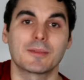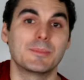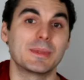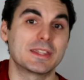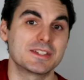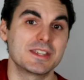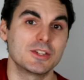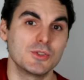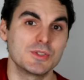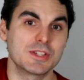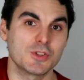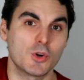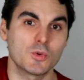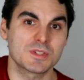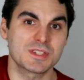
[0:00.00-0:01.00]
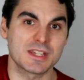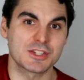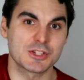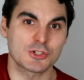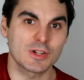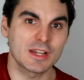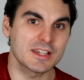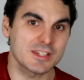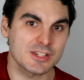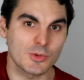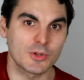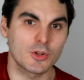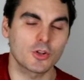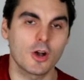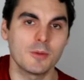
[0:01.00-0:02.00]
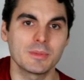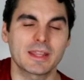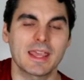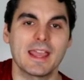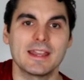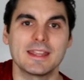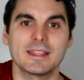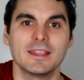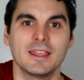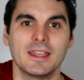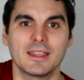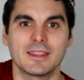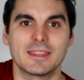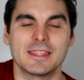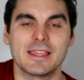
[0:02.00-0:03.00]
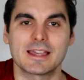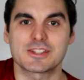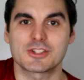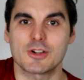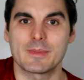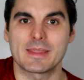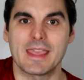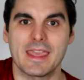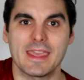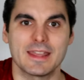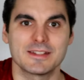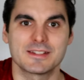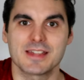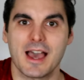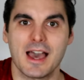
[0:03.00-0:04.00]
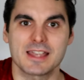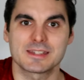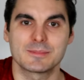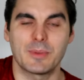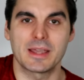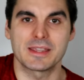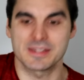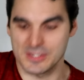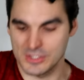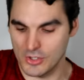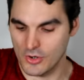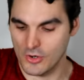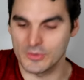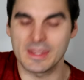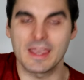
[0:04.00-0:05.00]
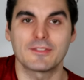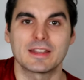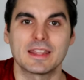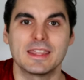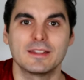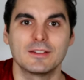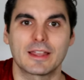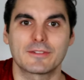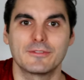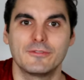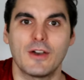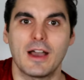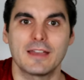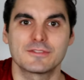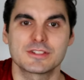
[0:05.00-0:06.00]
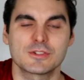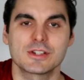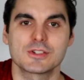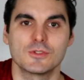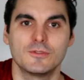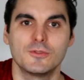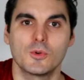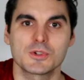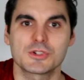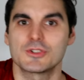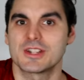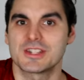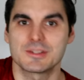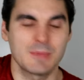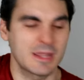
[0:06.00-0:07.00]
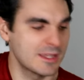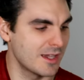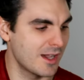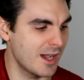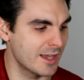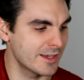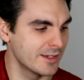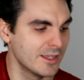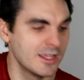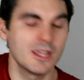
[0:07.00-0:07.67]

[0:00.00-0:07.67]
because it uses all six strings, so we're not complicating the uh, strumming hand task by only having to hit like five strings or four strings and make it harder.